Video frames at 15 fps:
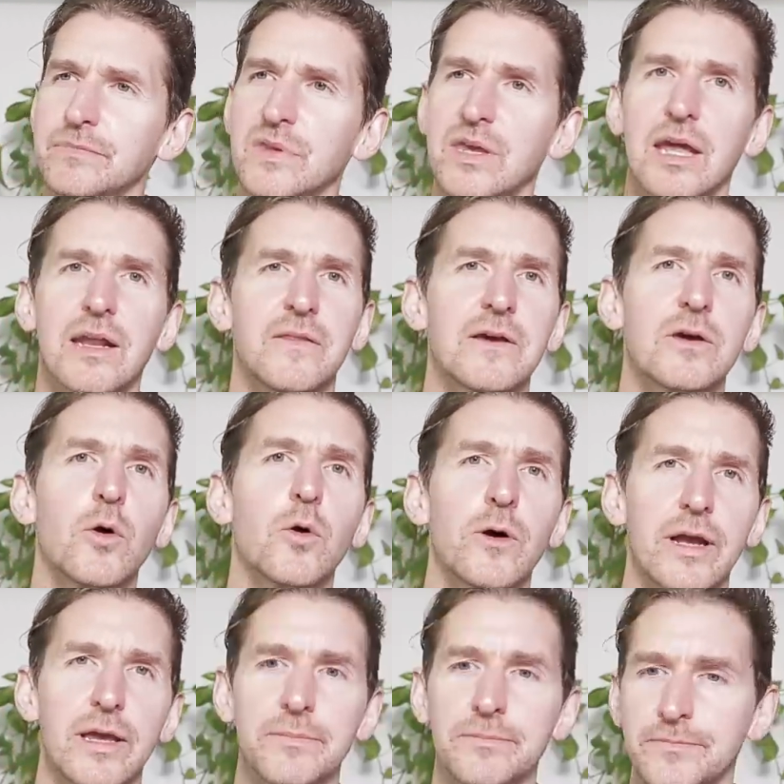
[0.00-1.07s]
Kenneth and
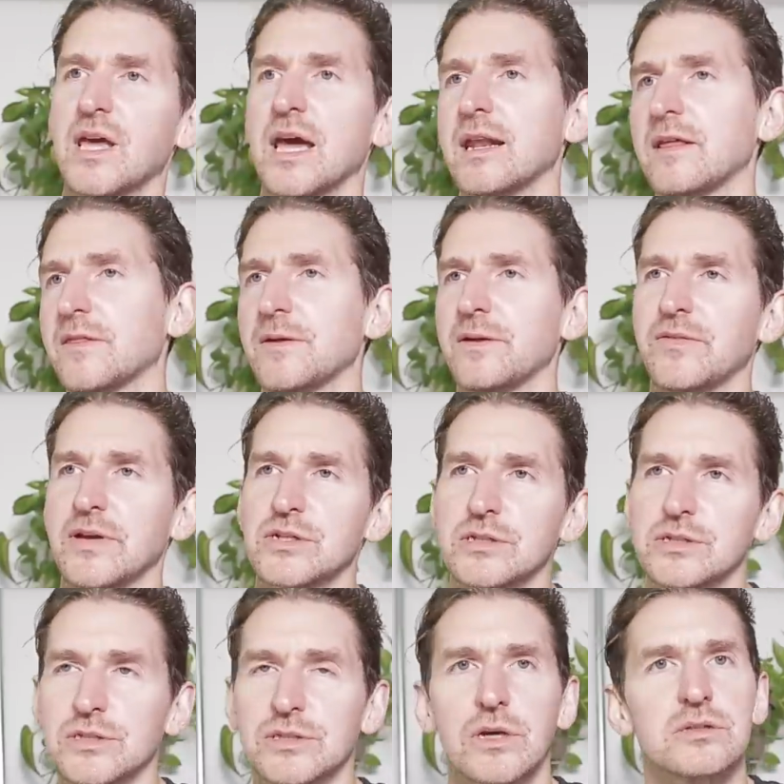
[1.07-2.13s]
Corey. Kenneth
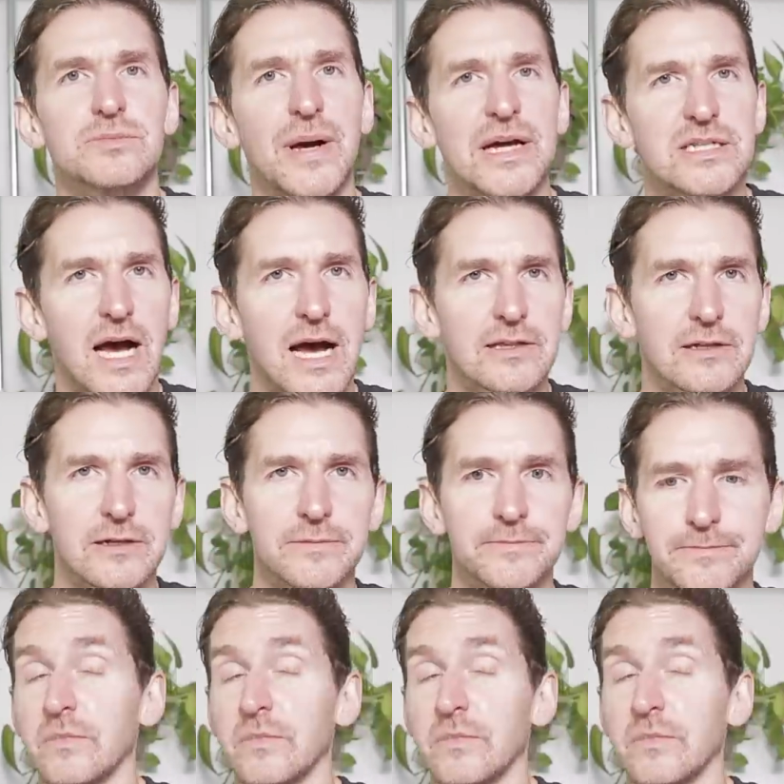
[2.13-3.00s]
eventually just goes by Tyler.